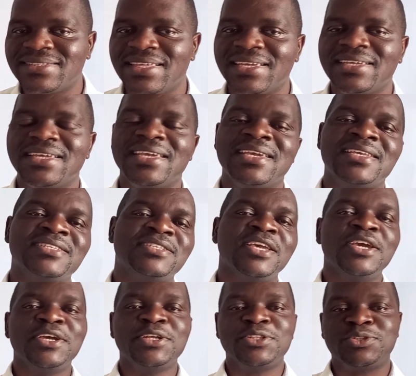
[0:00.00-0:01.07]
thing is
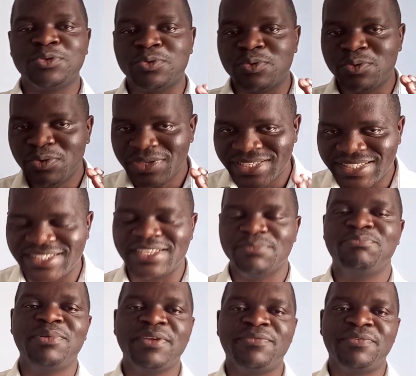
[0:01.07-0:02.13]
to
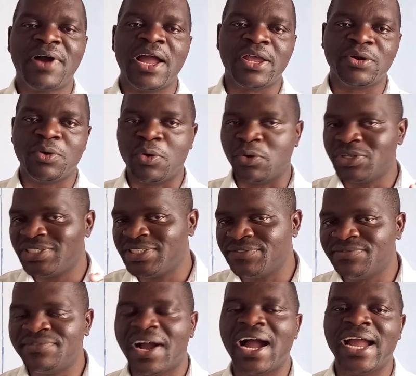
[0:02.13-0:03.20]
simplify or
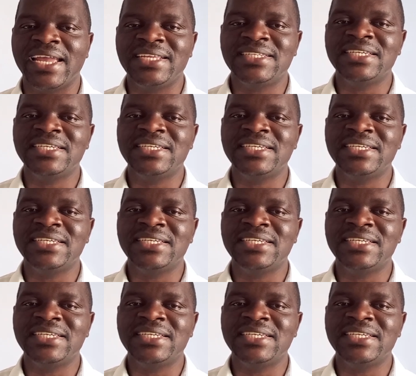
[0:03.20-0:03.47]
divide